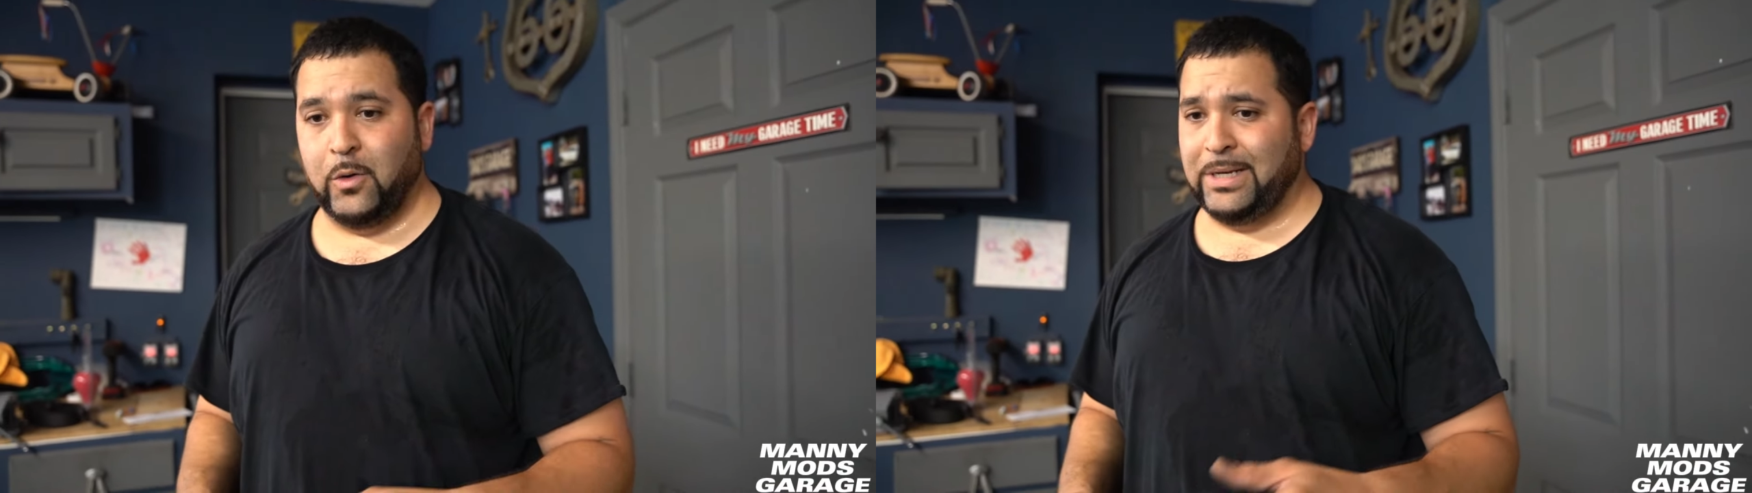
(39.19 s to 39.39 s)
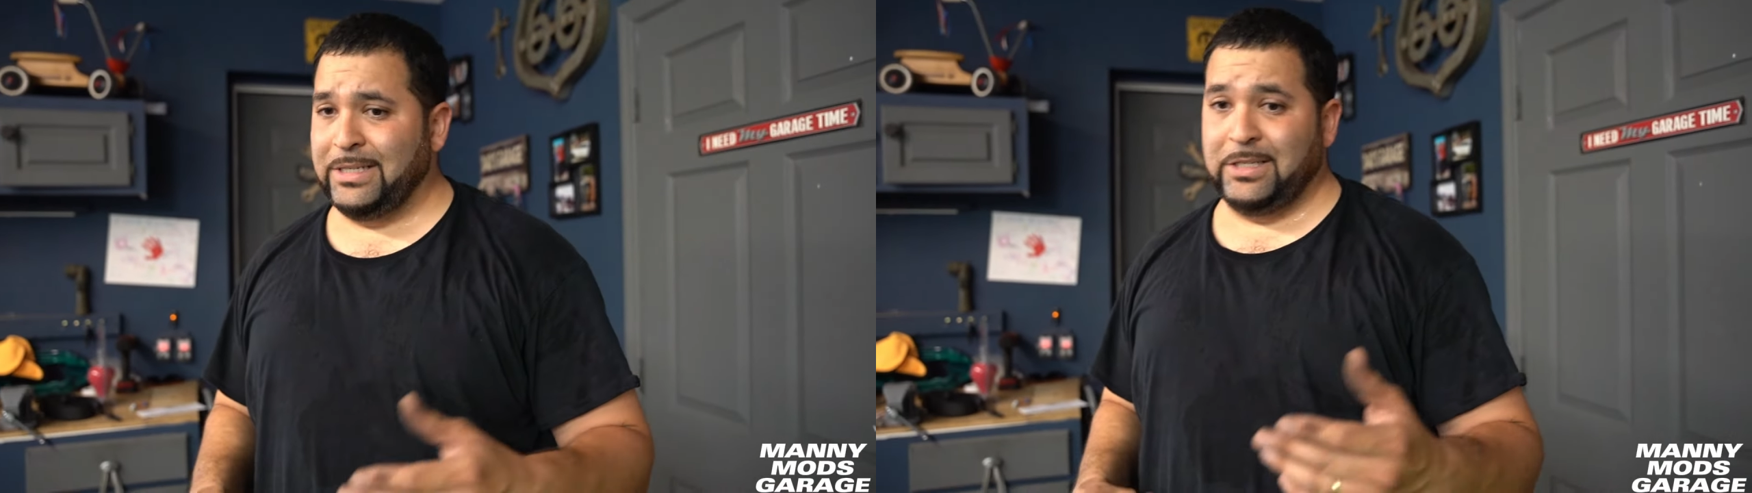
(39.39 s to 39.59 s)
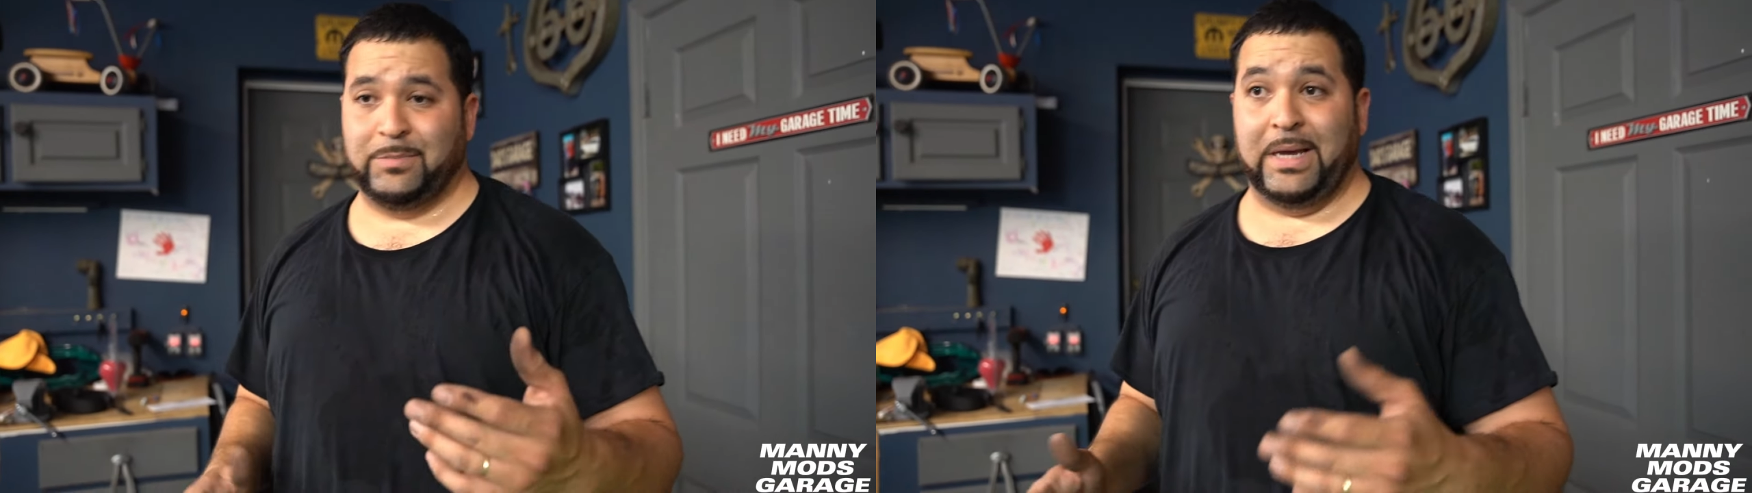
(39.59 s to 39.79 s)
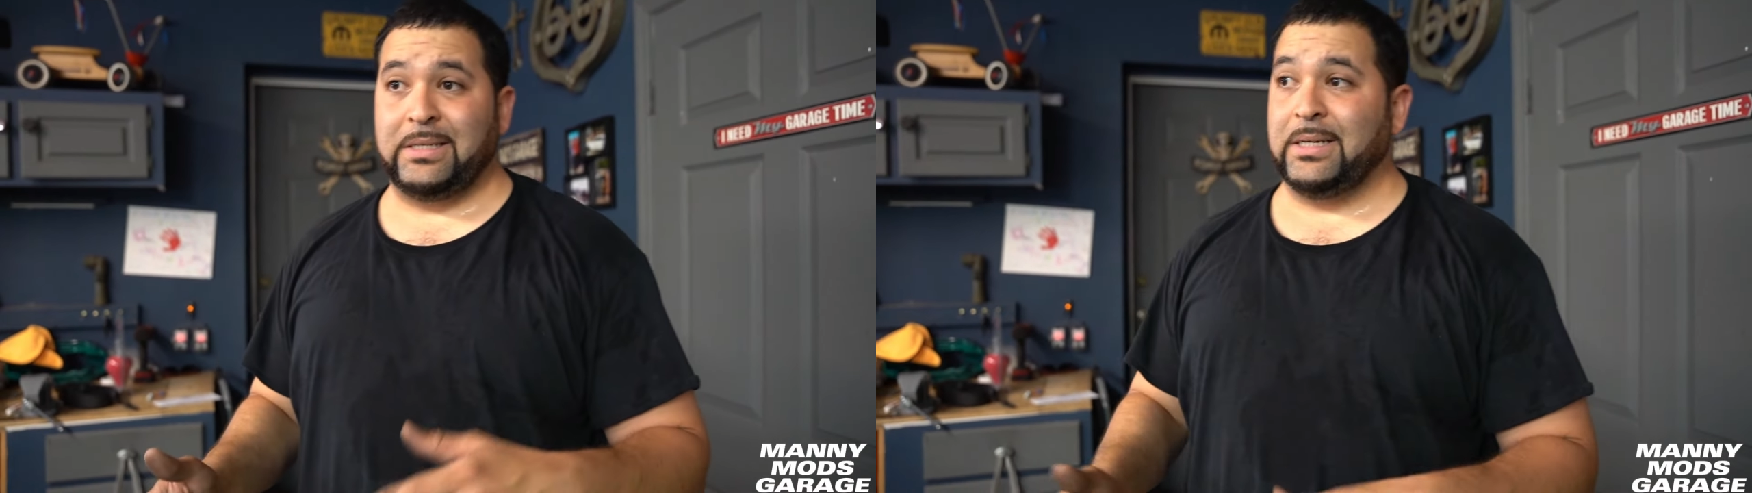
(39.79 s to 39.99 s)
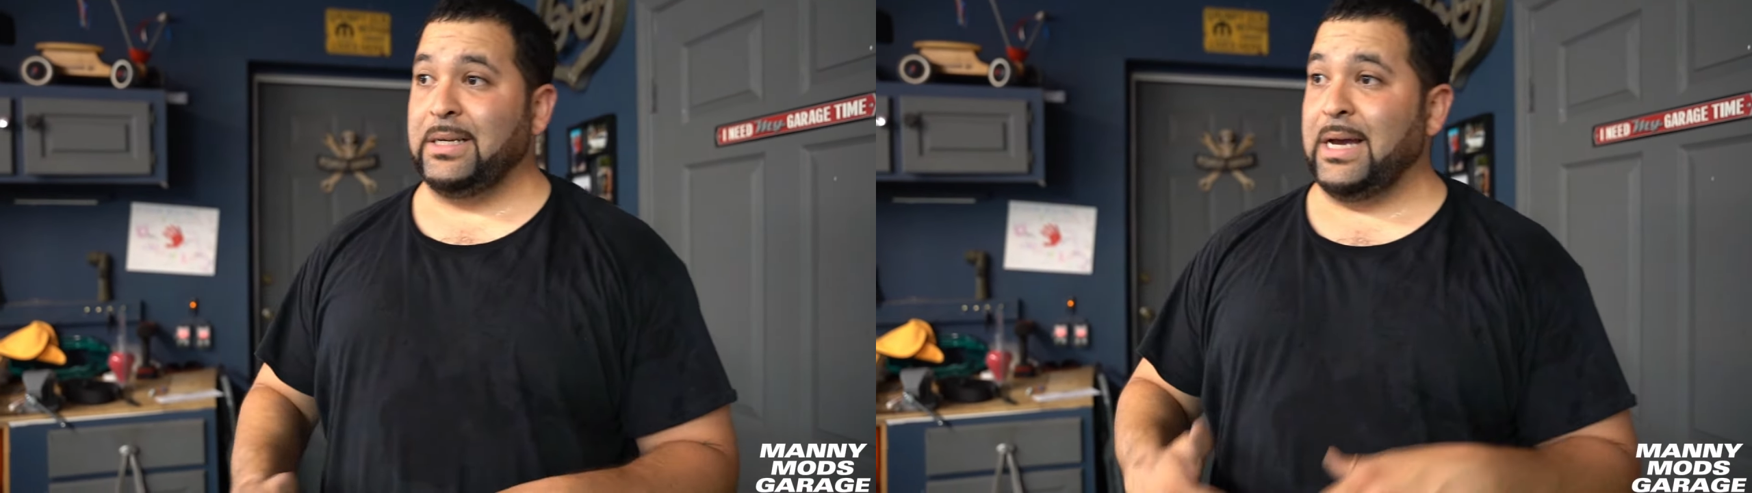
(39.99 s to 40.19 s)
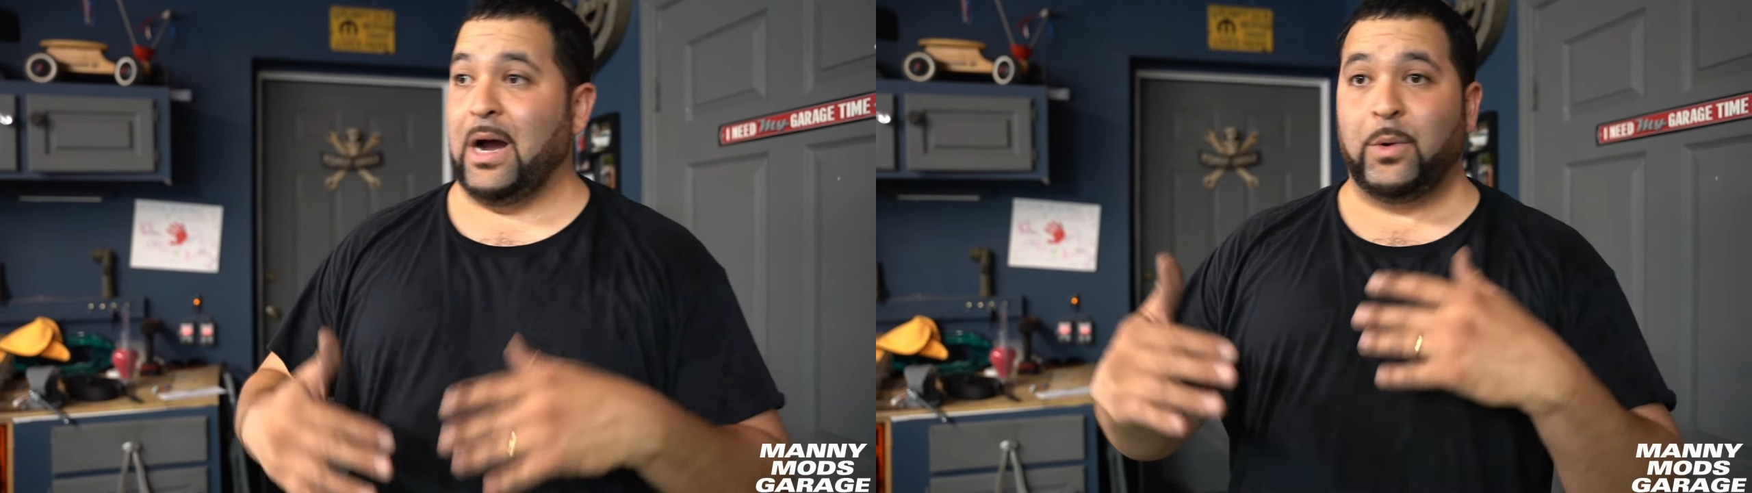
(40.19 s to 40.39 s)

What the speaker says: It's just basically how